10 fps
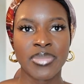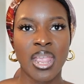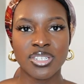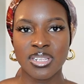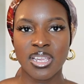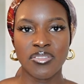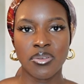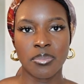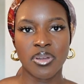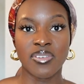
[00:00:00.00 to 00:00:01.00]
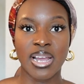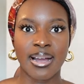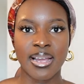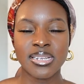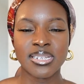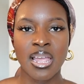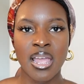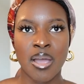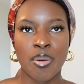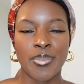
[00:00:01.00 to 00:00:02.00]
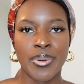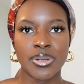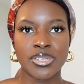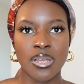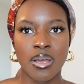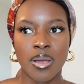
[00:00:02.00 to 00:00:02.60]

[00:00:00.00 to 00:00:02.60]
just to give you a bit of a guide. But